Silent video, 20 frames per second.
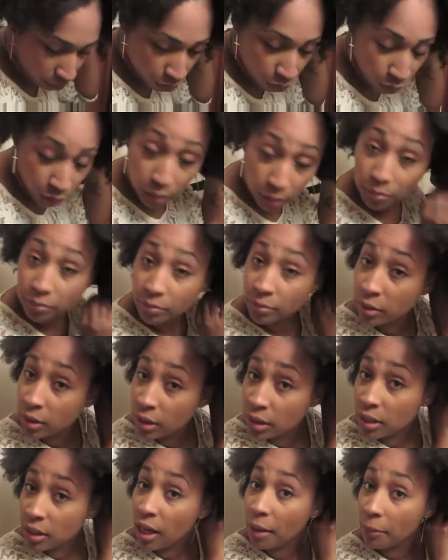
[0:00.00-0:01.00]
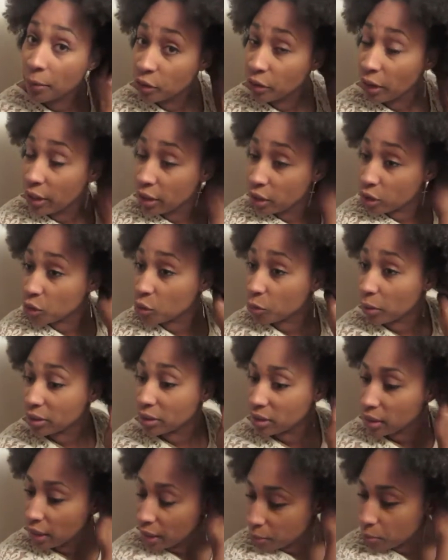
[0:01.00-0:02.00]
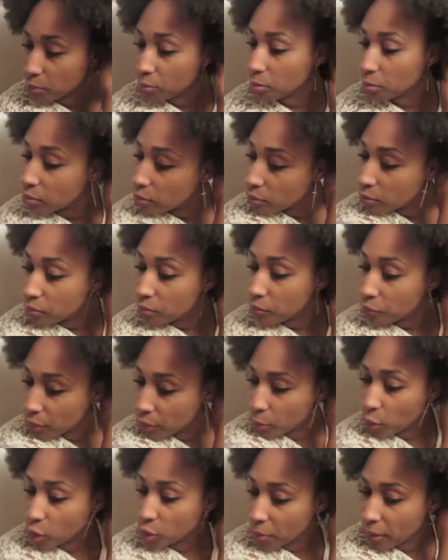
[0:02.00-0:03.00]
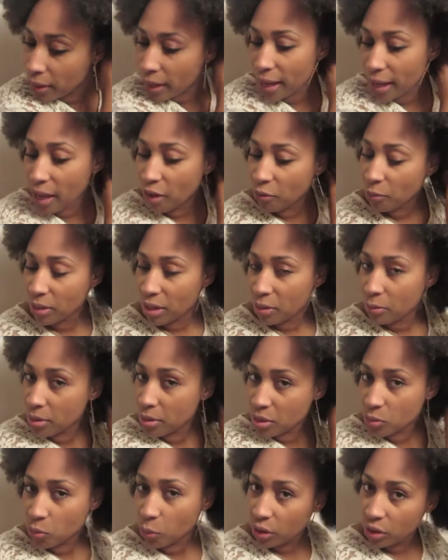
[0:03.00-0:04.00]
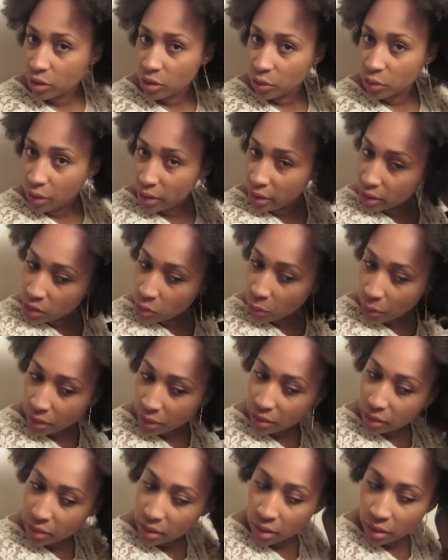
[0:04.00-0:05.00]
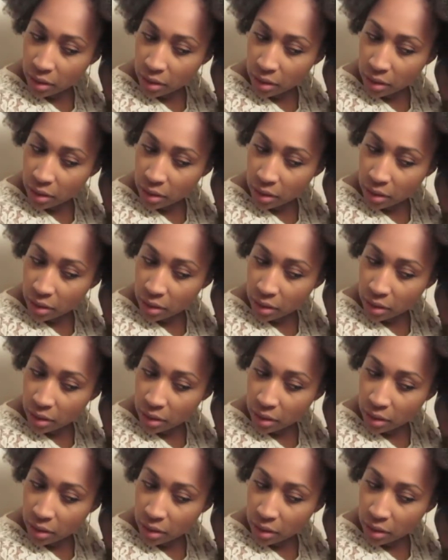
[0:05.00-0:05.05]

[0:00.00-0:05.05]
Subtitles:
Well, I've been trying to do twice a day. For the most part, I have been. I missed 1 or 2 days twice.